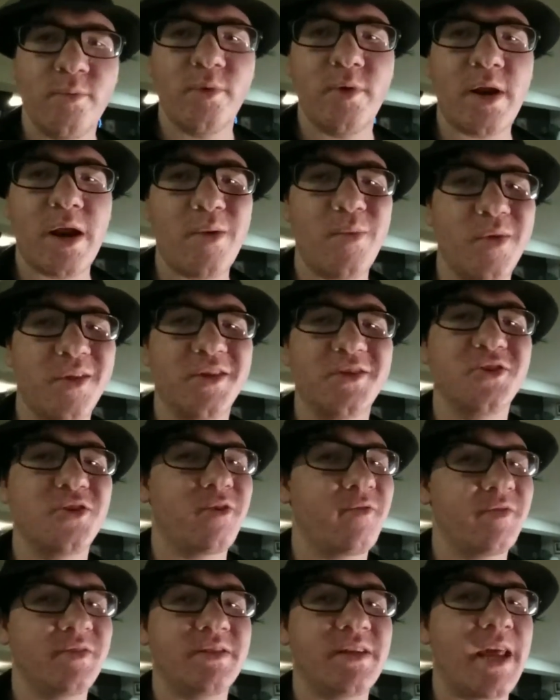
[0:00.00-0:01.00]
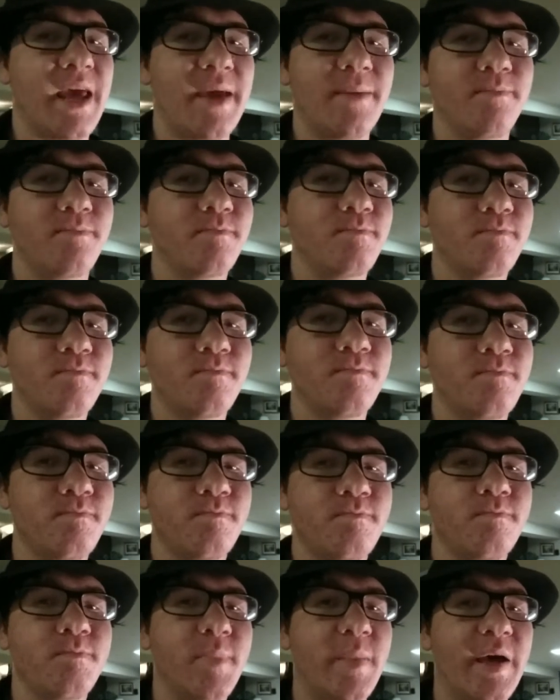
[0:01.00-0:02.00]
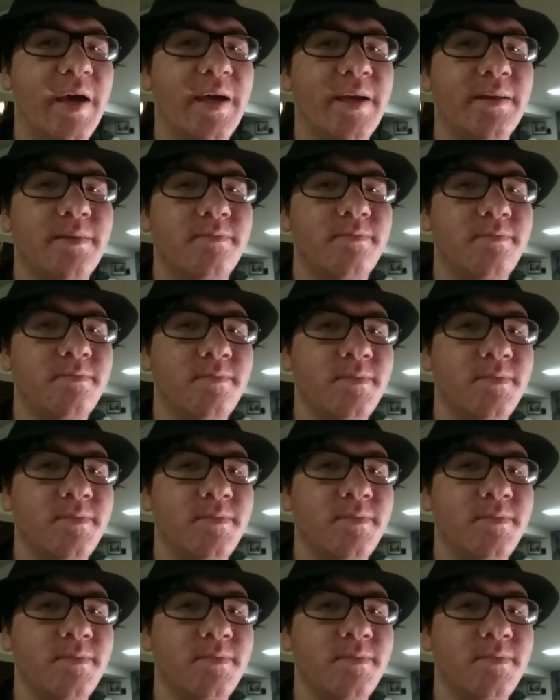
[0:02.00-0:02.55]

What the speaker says: We're not really sure of his name, but